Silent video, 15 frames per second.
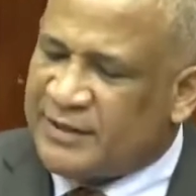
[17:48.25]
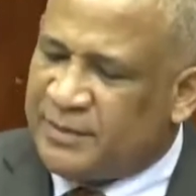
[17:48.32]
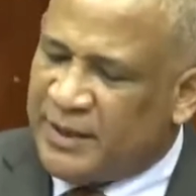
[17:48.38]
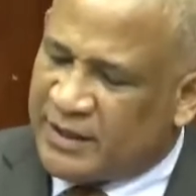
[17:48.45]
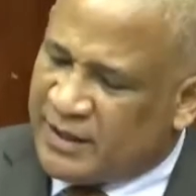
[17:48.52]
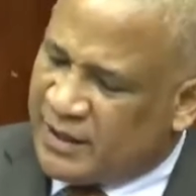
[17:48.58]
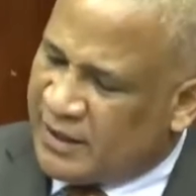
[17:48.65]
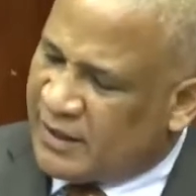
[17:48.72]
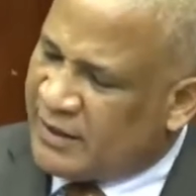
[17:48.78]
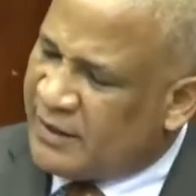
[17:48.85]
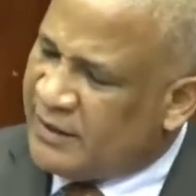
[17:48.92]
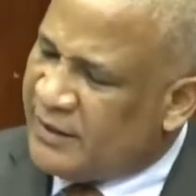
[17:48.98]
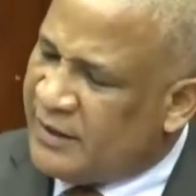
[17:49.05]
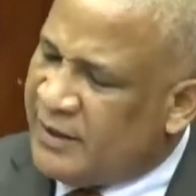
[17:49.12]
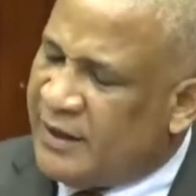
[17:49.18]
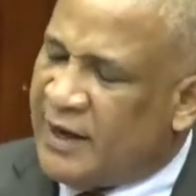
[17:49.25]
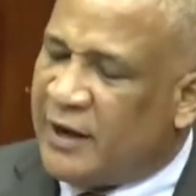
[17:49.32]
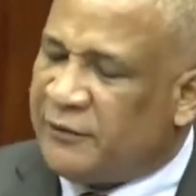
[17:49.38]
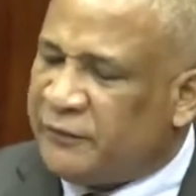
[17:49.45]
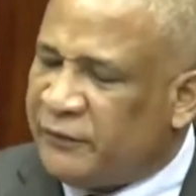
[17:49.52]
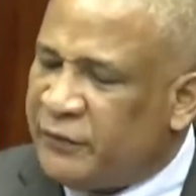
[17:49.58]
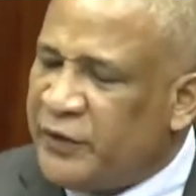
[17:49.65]
Speaker,
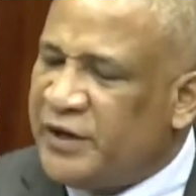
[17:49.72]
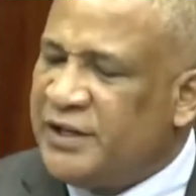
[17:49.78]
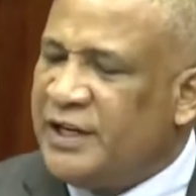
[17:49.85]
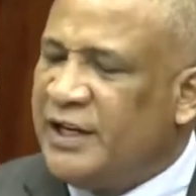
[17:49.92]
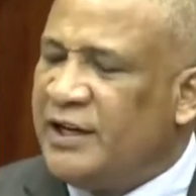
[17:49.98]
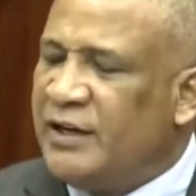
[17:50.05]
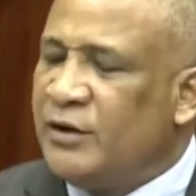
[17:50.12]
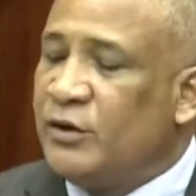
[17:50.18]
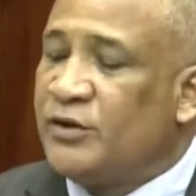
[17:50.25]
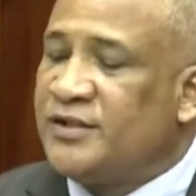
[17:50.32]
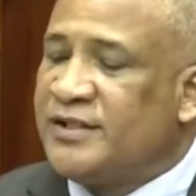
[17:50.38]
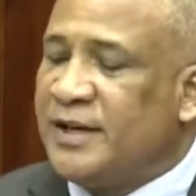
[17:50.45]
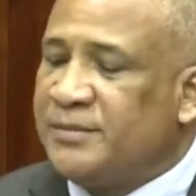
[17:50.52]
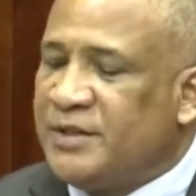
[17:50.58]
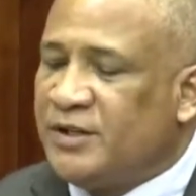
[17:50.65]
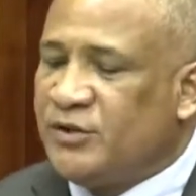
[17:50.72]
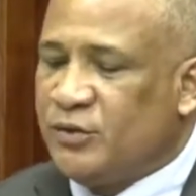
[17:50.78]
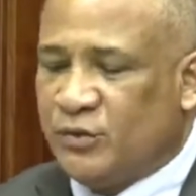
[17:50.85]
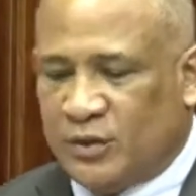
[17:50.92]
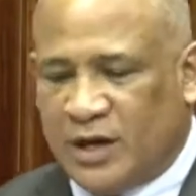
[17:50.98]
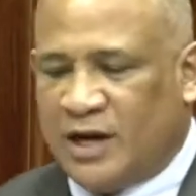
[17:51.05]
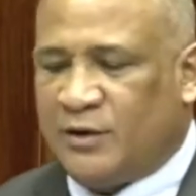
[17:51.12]
a 3 day or
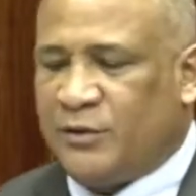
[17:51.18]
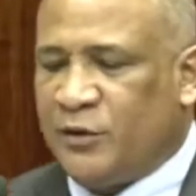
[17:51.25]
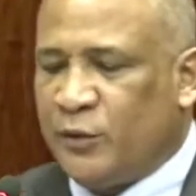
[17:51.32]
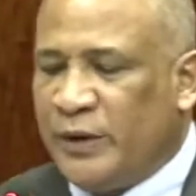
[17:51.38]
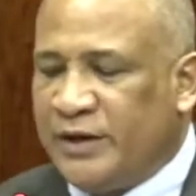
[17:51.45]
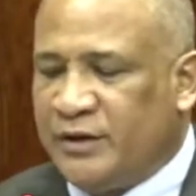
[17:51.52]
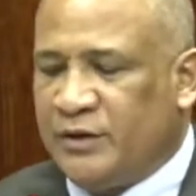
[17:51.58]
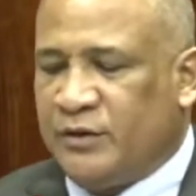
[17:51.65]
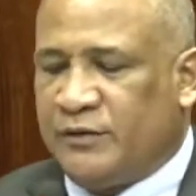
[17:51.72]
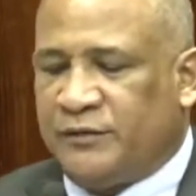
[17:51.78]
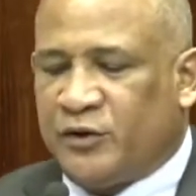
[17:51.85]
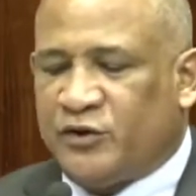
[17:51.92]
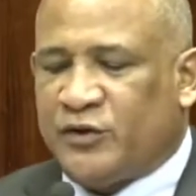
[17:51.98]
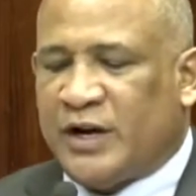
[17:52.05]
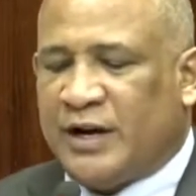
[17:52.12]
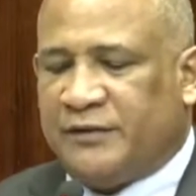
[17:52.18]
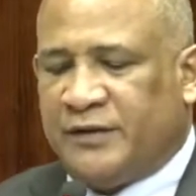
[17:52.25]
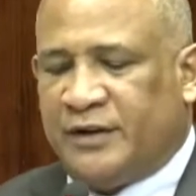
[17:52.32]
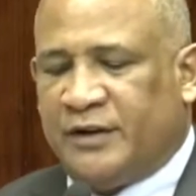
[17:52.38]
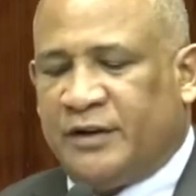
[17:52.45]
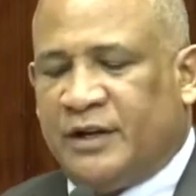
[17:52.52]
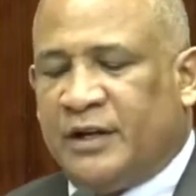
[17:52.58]
72-hour window for
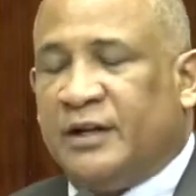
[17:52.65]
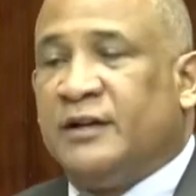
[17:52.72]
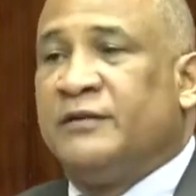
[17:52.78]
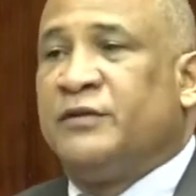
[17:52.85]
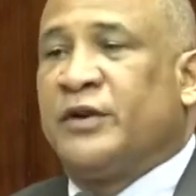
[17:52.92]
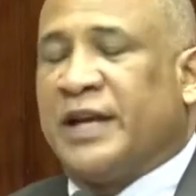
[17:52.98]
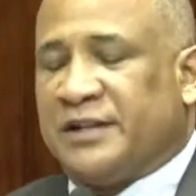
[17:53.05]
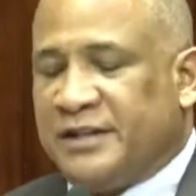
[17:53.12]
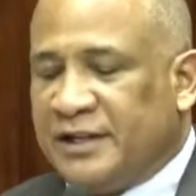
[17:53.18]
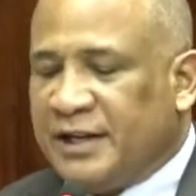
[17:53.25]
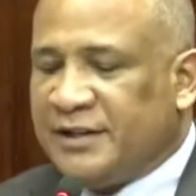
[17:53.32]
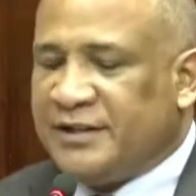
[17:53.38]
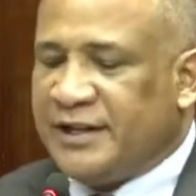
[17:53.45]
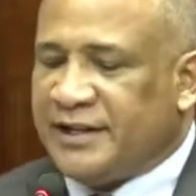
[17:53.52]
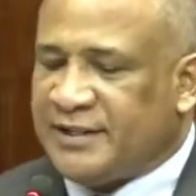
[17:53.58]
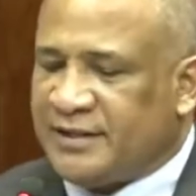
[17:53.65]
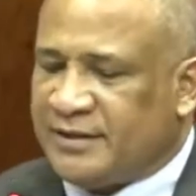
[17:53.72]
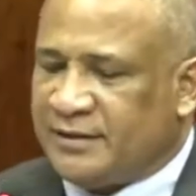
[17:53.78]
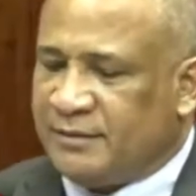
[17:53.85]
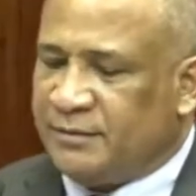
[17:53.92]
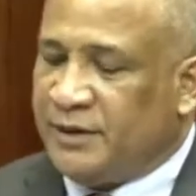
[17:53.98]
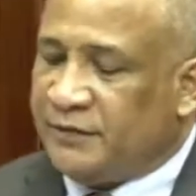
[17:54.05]
travel for getting a test
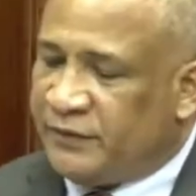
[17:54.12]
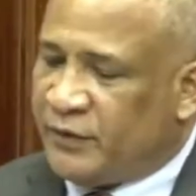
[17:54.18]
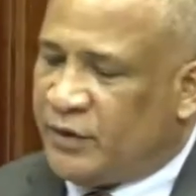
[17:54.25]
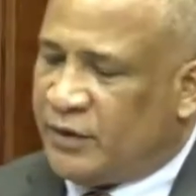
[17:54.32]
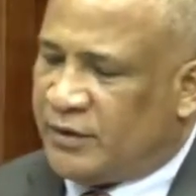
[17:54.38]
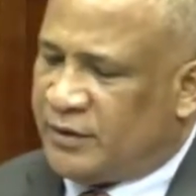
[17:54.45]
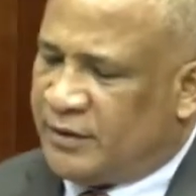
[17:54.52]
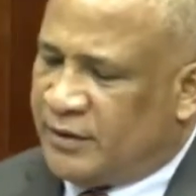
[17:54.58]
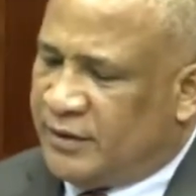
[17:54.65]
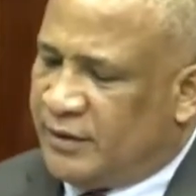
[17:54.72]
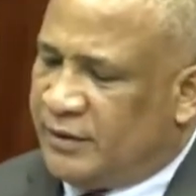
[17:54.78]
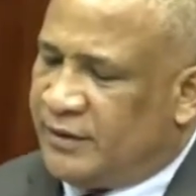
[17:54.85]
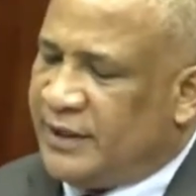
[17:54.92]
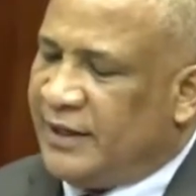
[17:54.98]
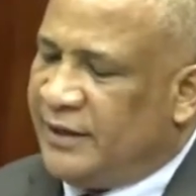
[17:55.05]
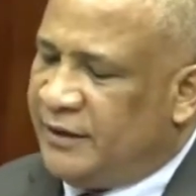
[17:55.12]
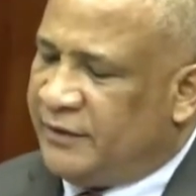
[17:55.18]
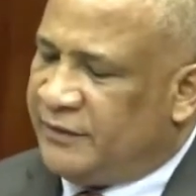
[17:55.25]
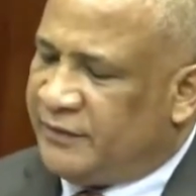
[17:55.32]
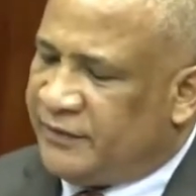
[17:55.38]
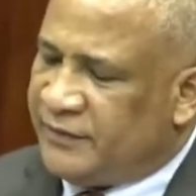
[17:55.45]
before they leave.